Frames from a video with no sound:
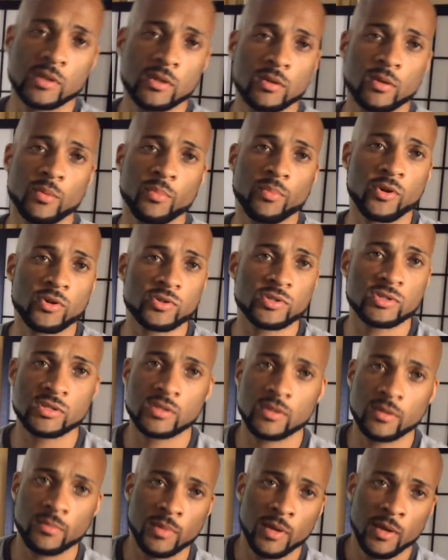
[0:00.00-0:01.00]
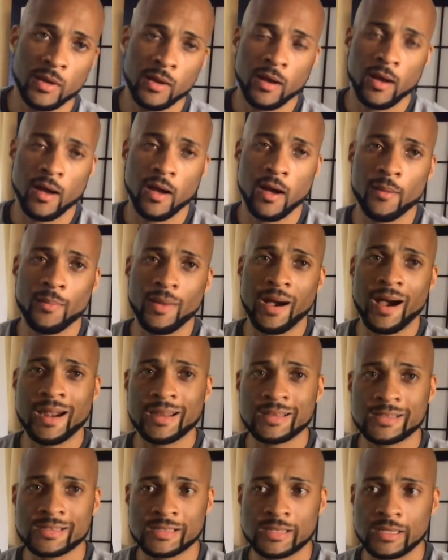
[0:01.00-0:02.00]
and you can purchase them.
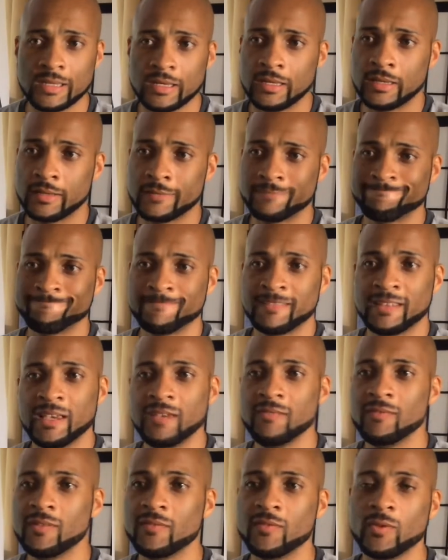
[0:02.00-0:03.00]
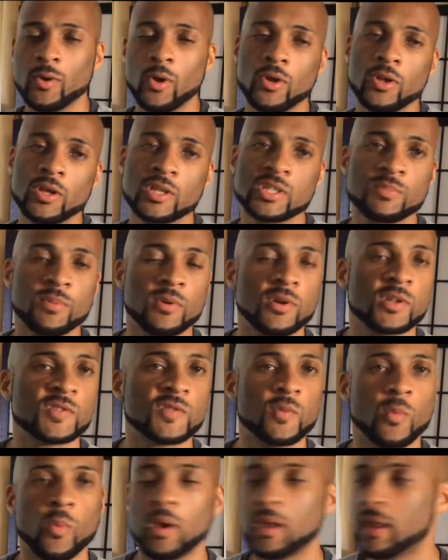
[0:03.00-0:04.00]
Honestly, even if you only can splurge
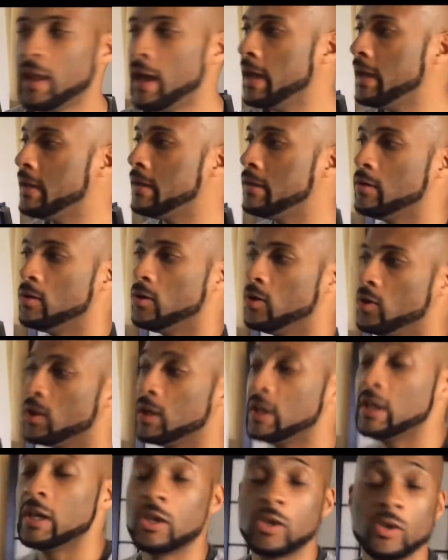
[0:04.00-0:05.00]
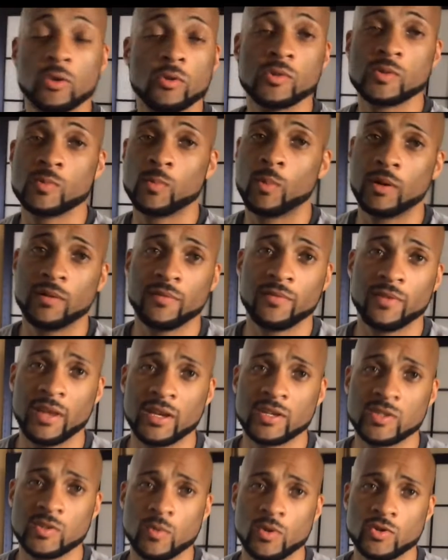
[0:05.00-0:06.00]
for one light, you could get a used one for
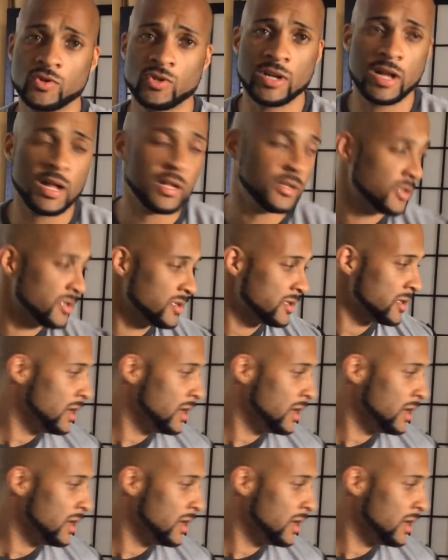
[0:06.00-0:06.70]
like $200.